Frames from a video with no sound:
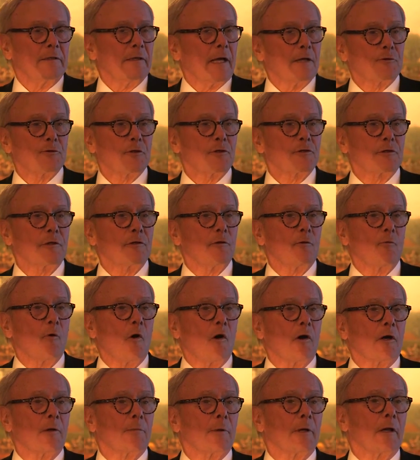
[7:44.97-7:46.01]
not just in the
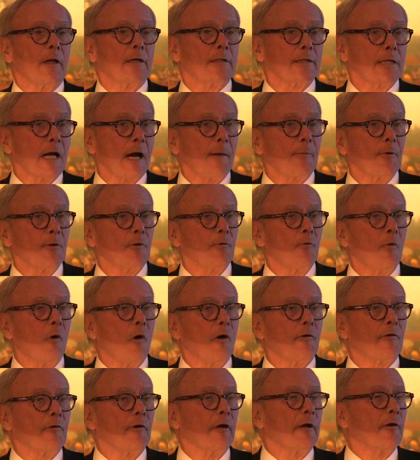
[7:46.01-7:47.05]
water, but on top of the
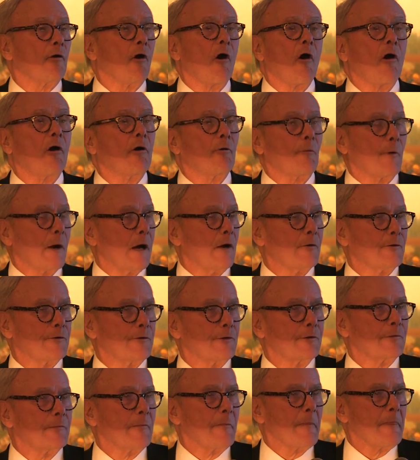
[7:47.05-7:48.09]
water and all around
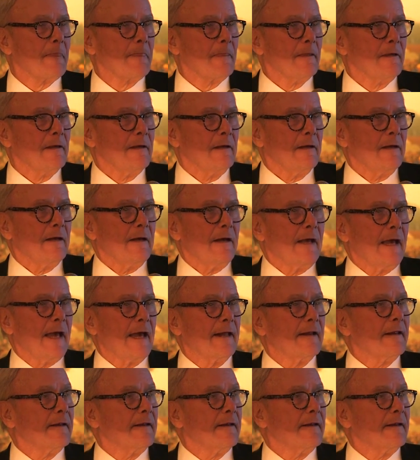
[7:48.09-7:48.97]
you.